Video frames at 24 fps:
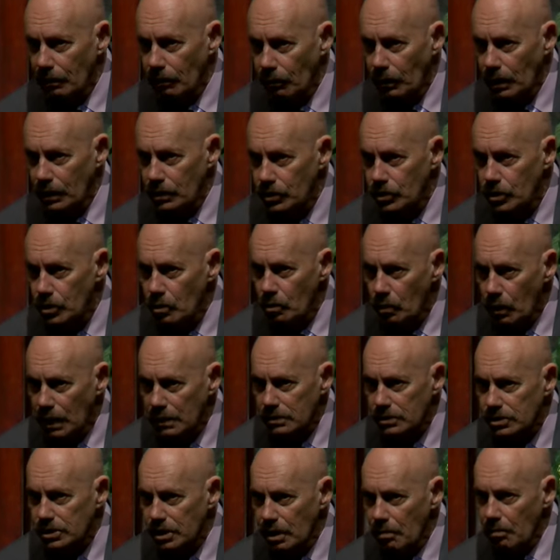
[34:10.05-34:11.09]
When you
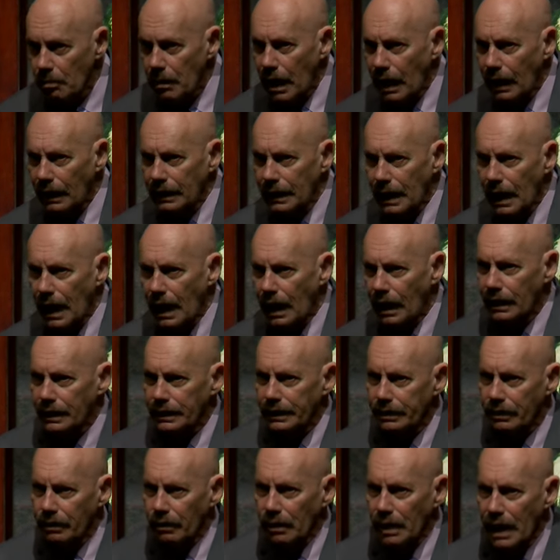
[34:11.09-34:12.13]
want somebody out of
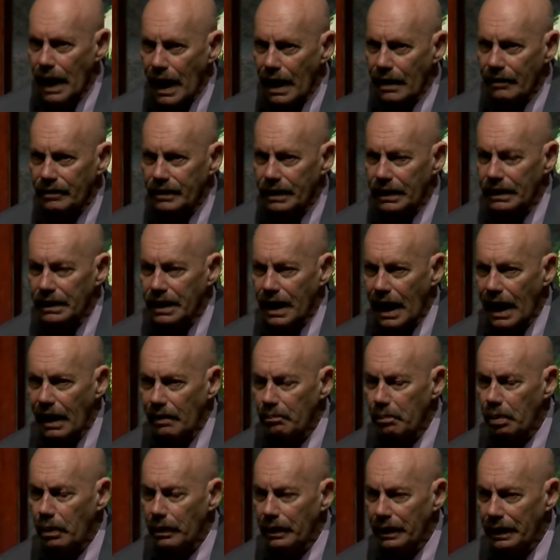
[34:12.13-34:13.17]
your life that
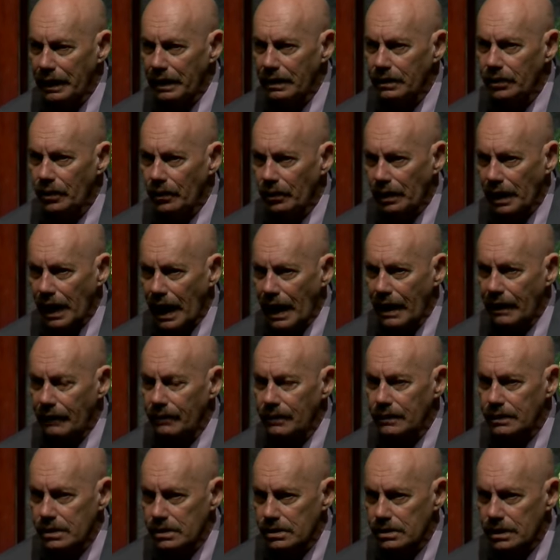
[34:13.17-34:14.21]
God put in your
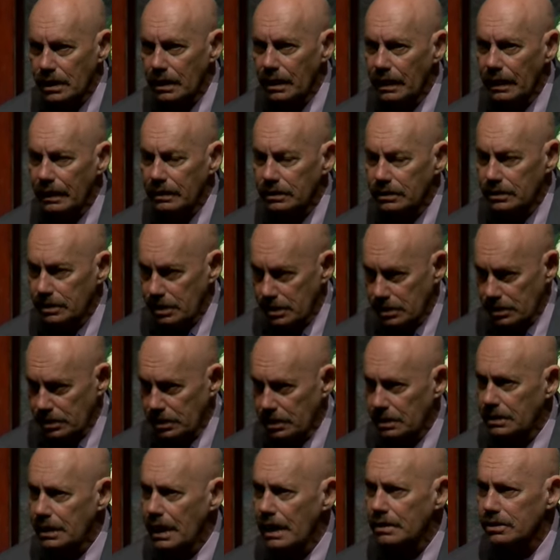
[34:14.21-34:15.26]
life just to, just
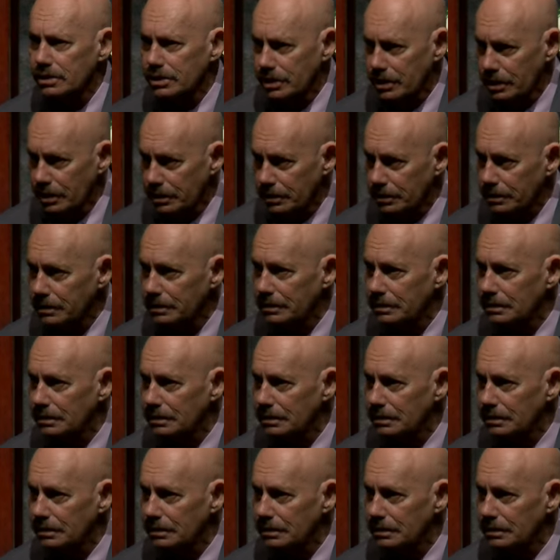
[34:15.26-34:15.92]
to test you.